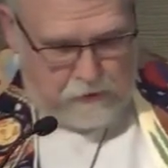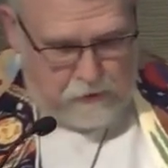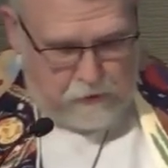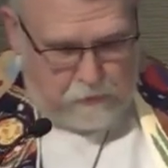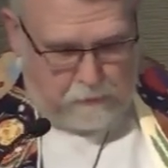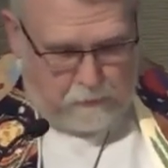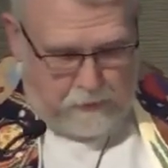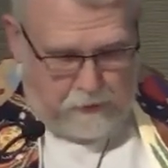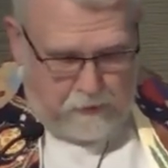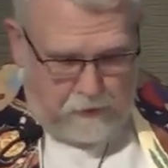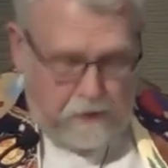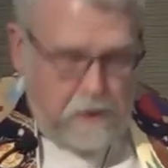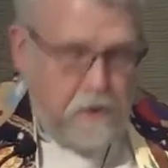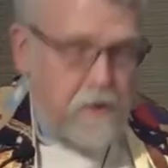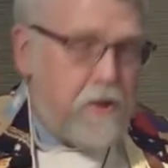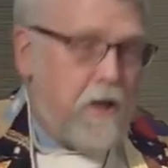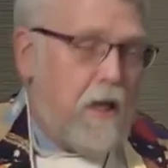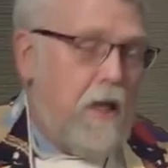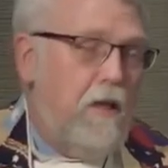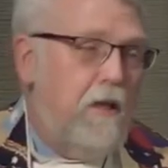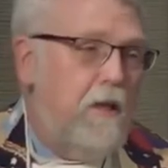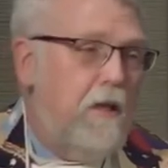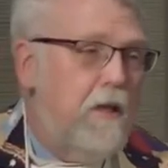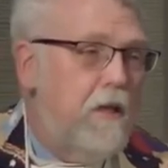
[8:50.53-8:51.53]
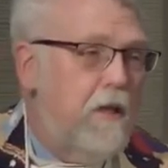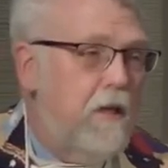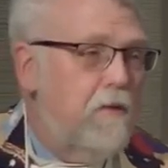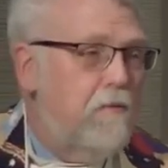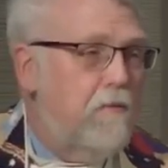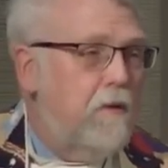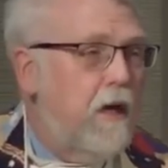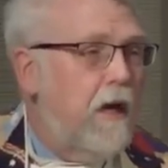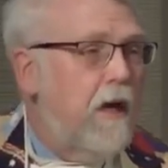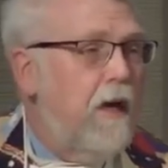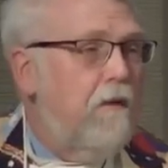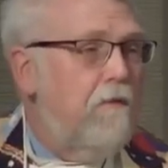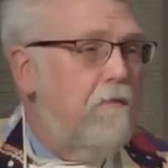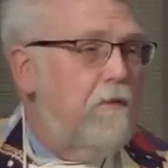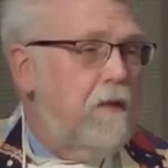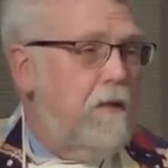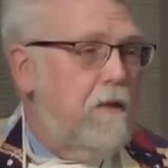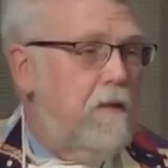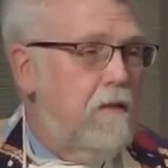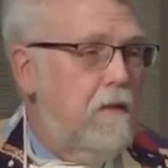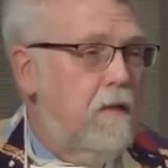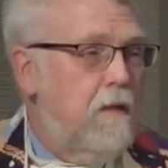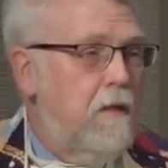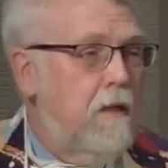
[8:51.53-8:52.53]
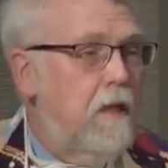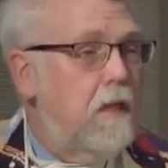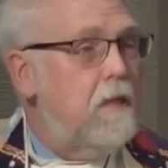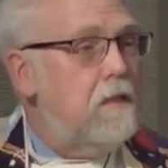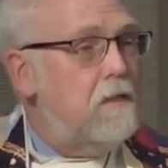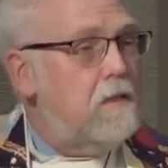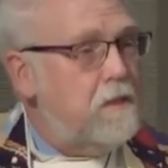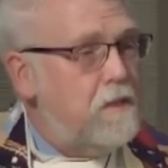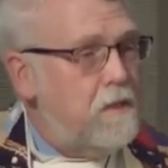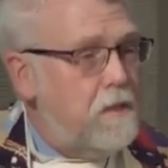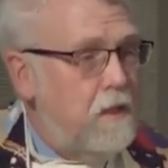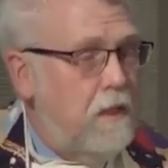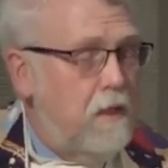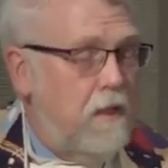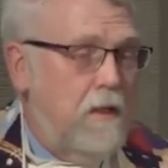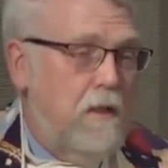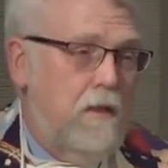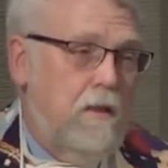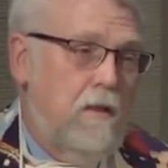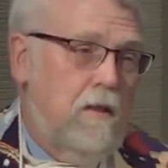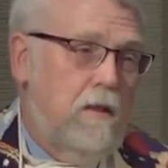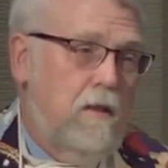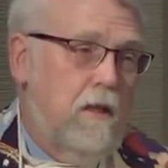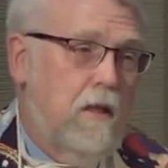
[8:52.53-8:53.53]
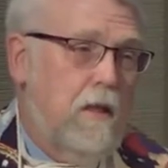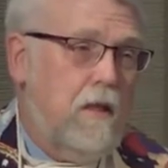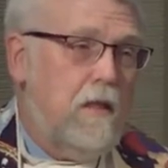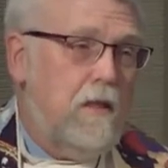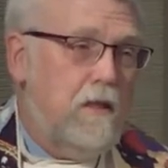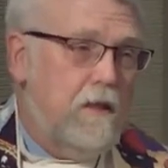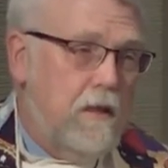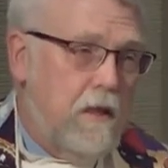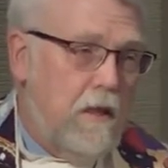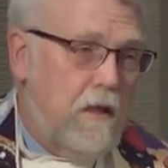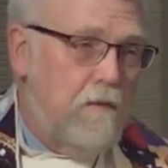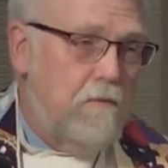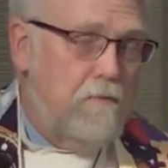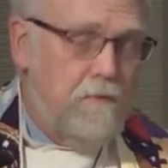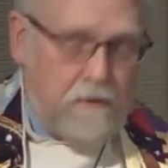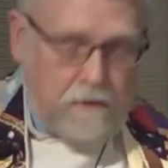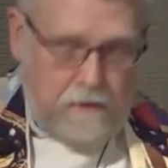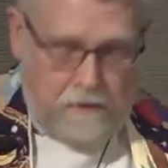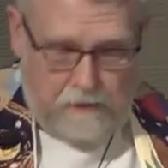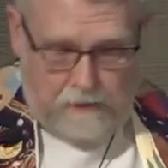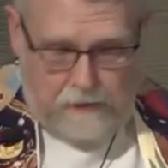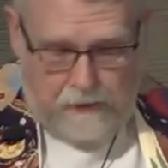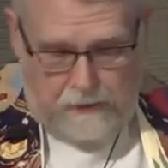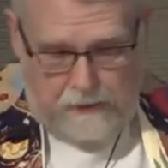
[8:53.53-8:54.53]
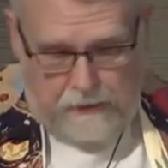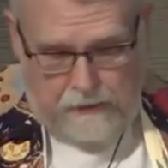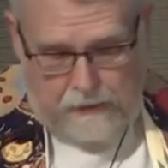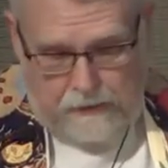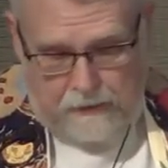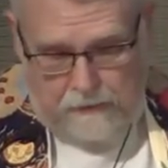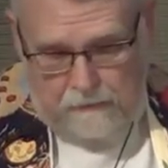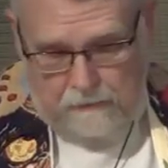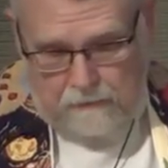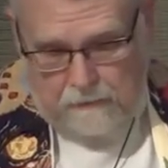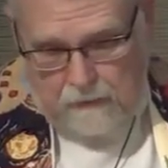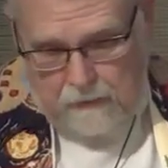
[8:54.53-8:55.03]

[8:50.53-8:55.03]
Spirit gently arriving and seen like a dove descending,